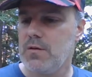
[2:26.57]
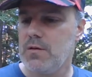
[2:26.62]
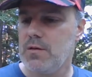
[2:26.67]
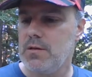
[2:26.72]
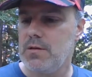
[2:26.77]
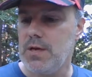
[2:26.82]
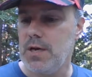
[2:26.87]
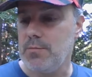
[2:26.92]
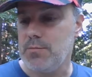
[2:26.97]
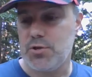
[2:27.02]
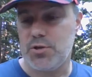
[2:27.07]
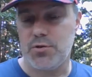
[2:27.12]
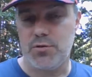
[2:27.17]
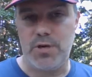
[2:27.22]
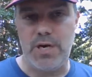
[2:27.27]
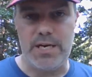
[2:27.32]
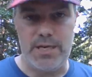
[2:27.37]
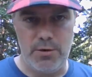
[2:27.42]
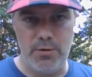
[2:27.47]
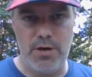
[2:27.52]
I'm sure
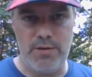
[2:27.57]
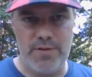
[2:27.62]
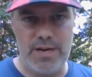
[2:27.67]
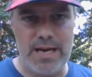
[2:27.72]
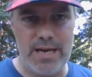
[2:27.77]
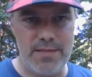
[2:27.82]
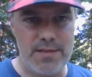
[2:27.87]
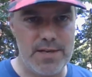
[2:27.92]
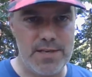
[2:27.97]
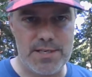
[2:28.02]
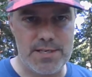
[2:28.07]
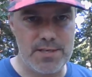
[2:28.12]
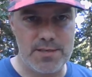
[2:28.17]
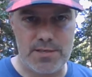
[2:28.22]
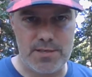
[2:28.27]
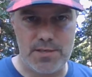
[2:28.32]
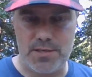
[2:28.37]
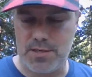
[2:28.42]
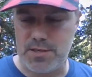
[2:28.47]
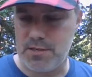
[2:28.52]
I know I've had this.
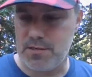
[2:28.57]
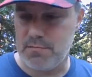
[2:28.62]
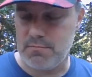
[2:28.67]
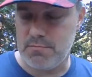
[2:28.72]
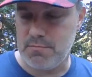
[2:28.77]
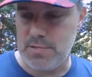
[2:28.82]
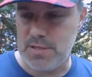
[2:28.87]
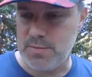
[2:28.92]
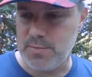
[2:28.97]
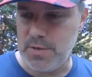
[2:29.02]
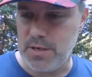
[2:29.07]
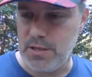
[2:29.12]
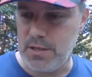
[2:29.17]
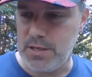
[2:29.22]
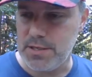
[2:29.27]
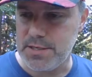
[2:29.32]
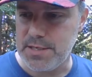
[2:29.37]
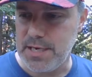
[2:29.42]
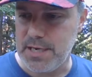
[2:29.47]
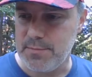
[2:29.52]
It's been a
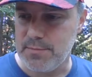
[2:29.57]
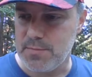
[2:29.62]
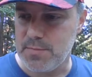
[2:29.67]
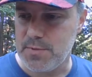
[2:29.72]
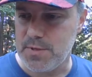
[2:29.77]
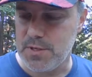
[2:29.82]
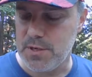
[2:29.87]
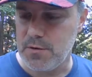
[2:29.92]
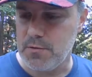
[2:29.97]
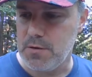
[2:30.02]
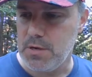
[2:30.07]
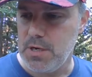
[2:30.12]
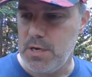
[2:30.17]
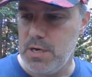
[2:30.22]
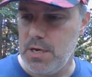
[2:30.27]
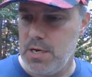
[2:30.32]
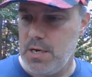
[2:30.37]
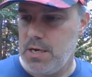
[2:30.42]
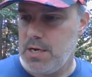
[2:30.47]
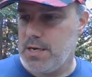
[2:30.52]
long time. So
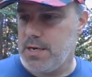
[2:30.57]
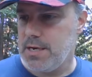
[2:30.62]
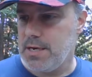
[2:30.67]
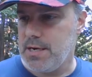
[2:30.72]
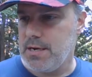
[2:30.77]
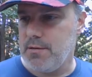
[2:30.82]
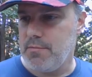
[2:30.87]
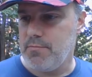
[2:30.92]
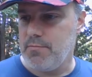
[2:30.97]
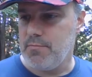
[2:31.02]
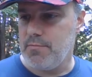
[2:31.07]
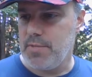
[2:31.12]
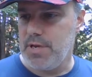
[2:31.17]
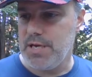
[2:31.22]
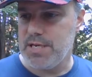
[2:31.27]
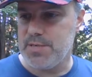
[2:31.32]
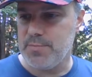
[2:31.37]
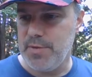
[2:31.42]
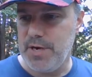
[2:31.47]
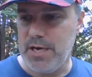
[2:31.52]
and
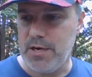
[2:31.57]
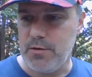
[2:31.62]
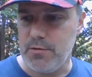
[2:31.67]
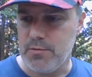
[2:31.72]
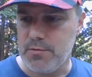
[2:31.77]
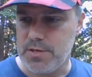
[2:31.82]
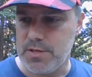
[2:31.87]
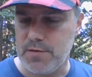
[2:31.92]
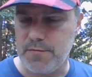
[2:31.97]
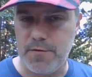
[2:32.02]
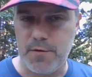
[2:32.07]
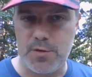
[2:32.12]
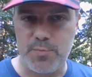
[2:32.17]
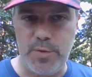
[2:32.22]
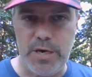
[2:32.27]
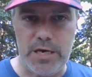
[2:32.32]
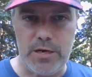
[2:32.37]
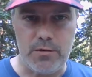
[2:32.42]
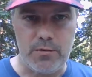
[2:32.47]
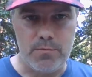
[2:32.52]
it's a bottle. It's their first
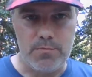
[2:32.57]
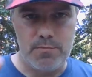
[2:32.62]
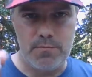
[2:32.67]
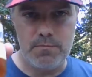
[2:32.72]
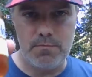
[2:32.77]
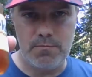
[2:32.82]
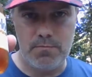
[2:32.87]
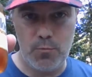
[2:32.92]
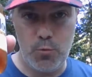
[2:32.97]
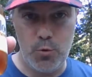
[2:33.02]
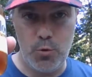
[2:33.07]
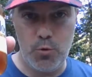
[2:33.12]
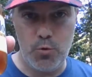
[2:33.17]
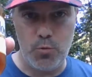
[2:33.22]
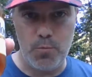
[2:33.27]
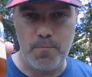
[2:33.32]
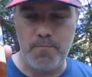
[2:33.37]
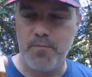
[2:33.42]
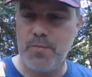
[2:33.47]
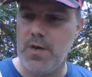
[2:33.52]
bottle. Woo-hoo.
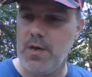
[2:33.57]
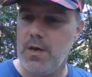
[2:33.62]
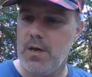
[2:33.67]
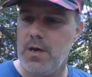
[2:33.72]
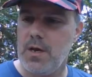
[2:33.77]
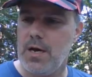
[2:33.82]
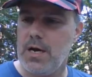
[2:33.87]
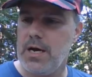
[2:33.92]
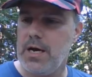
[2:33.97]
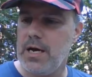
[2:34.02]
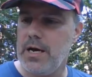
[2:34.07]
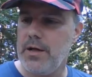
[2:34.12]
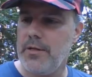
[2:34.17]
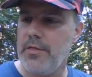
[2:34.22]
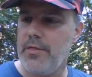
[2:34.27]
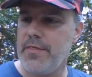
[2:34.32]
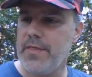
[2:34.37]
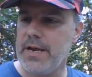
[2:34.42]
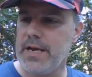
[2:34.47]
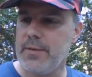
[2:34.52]

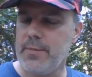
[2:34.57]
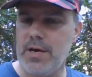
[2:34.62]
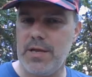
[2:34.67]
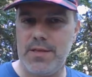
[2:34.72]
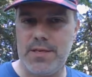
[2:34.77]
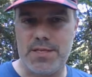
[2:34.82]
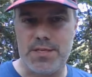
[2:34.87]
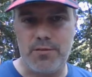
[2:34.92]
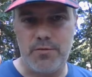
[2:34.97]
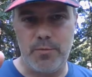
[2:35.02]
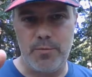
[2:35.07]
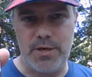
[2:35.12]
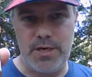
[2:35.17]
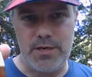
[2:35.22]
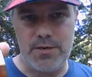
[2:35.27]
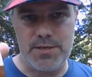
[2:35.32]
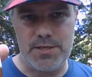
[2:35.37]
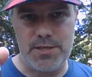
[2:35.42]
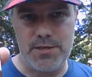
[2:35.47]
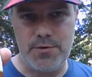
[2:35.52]
The thing about these clear
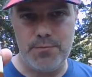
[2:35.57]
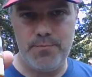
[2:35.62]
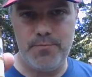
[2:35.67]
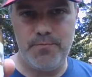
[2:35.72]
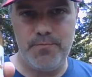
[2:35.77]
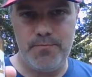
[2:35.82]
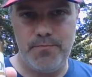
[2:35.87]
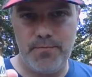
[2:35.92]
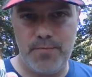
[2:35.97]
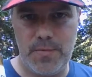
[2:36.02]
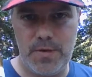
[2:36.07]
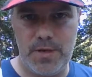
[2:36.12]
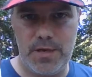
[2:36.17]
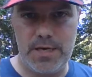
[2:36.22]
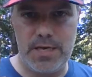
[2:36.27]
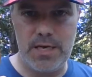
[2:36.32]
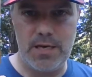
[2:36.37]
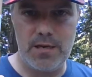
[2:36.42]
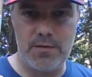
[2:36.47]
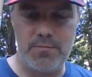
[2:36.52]
bottles, though, you
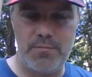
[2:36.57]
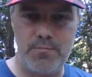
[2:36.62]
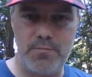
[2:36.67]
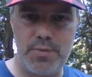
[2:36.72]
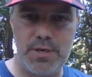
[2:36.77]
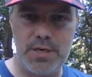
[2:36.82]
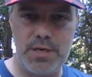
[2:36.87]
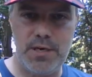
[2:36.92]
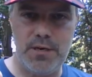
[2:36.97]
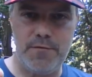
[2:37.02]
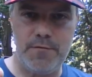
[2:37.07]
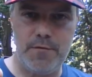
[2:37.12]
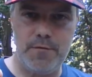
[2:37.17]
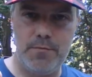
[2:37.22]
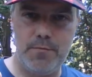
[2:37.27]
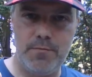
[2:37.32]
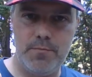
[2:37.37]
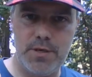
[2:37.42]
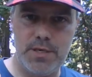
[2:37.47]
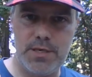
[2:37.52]
got to be careful
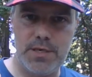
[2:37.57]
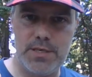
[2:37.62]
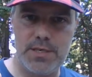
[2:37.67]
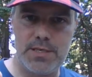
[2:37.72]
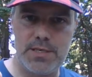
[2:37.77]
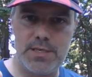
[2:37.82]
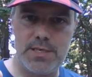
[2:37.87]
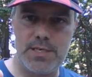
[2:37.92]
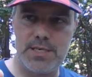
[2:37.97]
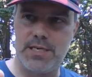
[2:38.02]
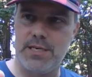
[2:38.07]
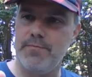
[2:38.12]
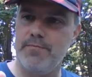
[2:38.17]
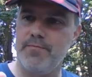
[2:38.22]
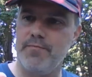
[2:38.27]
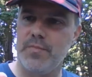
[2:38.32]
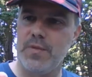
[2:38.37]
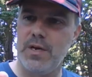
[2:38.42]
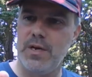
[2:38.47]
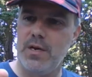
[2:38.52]
because
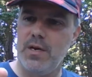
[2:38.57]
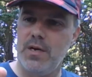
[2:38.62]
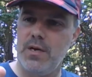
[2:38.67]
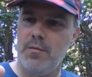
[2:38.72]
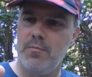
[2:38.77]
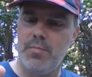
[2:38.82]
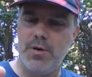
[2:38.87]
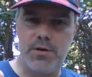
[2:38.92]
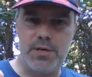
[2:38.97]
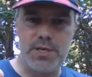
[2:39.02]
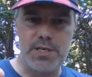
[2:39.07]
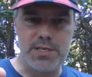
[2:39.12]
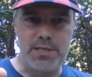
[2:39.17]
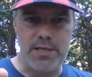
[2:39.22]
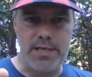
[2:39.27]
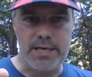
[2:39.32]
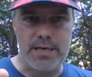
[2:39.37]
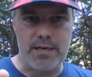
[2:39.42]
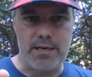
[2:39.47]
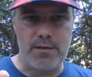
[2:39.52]
beer doesn't
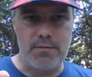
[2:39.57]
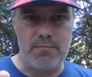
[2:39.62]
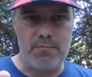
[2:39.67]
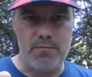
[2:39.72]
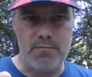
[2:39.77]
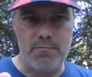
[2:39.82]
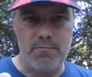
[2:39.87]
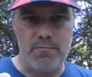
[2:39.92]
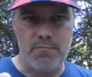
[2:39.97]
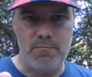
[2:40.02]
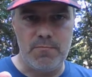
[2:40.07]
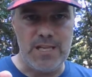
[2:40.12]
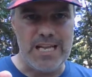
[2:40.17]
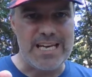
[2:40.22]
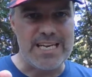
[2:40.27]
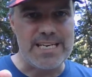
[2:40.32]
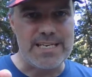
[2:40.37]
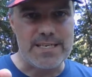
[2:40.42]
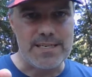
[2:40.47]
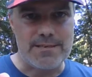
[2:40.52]
like
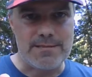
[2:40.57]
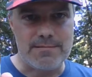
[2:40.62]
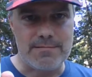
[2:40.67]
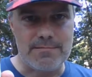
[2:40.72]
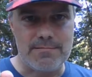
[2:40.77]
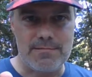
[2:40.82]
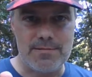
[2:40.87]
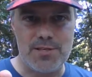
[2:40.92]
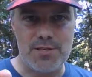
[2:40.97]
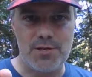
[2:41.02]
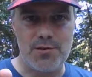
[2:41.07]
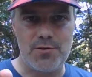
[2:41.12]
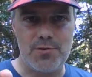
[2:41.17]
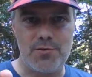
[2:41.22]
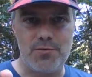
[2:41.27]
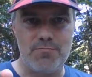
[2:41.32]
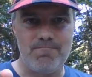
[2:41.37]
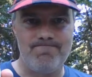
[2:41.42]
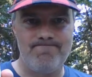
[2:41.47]
light. So